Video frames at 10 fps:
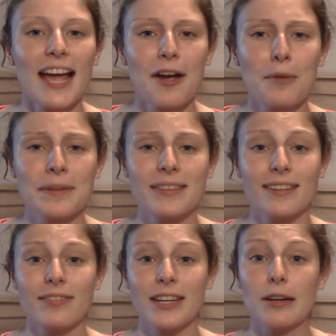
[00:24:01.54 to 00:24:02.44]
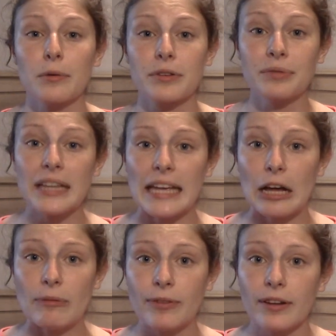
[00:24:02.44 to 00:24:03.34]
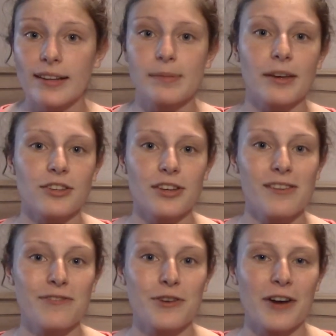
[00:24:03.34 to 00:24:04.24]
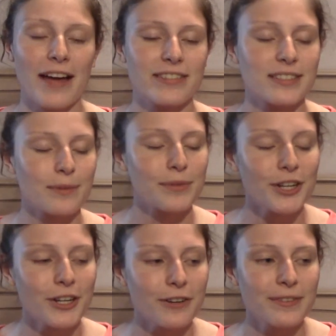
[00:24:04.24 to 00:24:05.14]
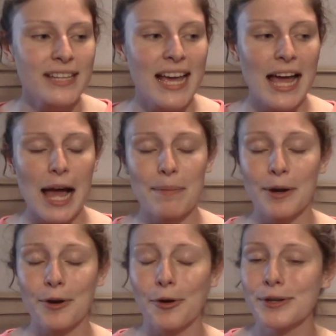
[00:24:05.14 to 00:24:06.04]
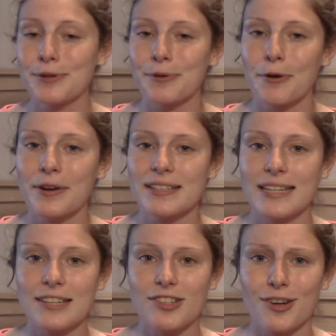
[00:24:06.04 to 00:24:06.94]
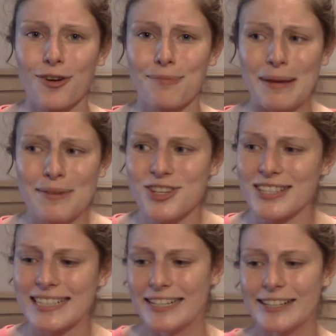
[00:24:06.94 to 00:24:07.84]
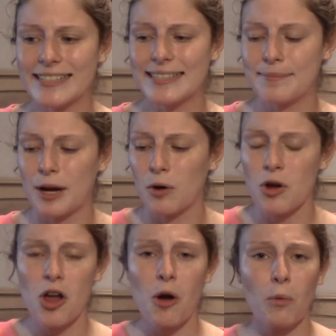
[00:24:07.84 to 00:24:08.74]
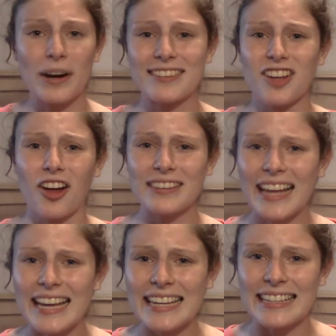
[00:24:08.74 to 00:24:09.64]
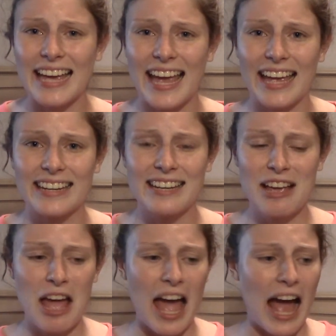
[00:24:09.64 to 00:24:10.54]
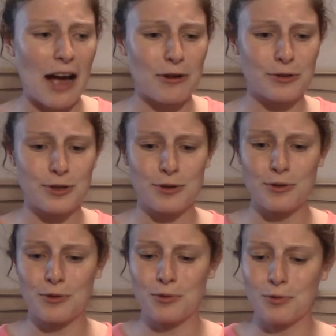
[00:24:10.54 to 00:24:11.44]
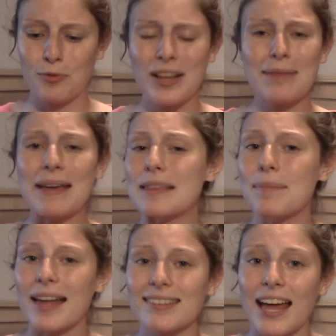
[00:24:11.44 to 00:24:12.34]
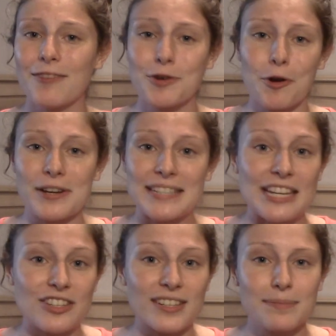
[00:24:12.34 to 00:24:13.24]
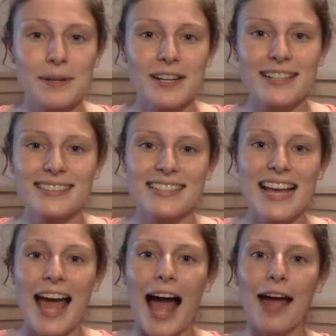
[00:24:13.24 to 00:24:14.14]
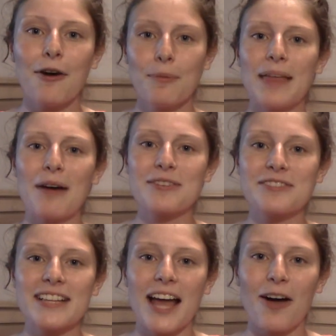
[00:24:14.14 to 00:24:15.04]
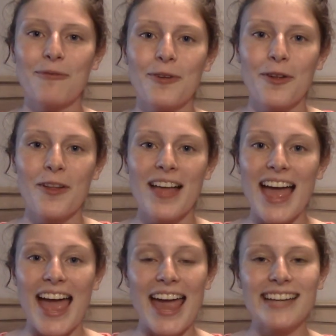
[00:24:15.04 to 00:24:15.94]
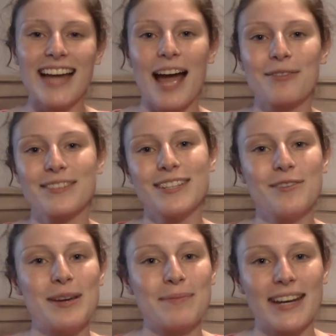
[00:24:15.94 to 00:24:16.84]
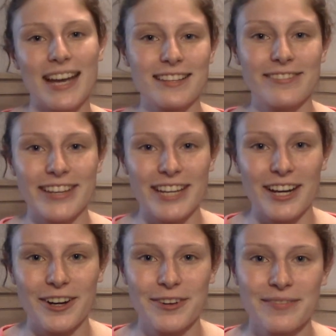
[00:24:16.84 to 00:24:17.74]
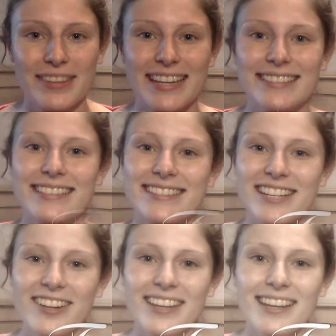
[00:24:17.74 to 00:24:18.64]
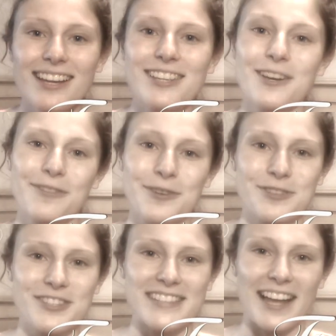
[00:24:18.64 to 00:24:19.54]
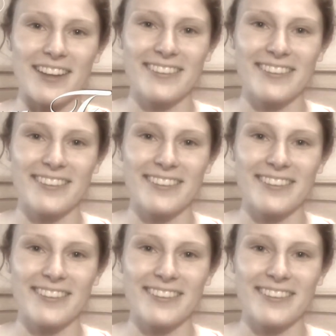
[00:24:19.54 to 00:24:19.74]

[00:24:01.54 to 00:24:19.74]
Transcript: hope that this video was really helpful, especially if you're having some nerves about going to an orientation or maybe just curious about what it's all like and how to really make the best out of your orientation experience. I hope that was really helpful, and I will see you in my next video. Sincerely, your future self.